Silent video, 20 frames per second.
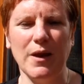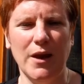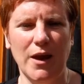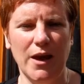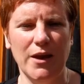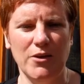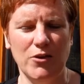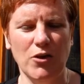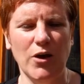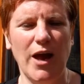
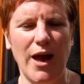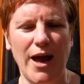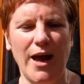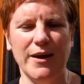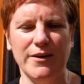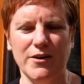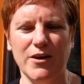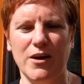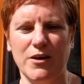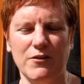in your head
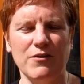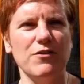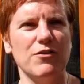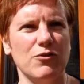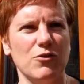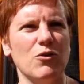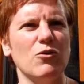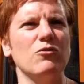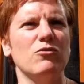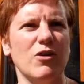kind of
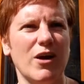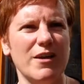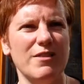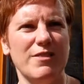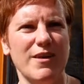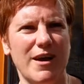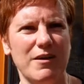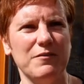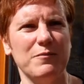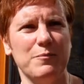thought, right,
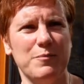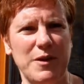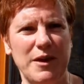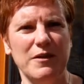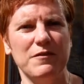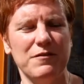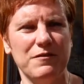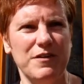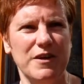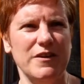that bit
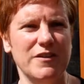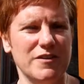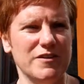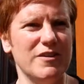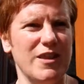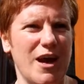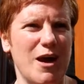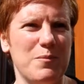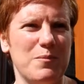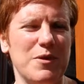fits
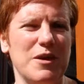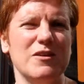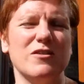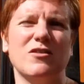that bit.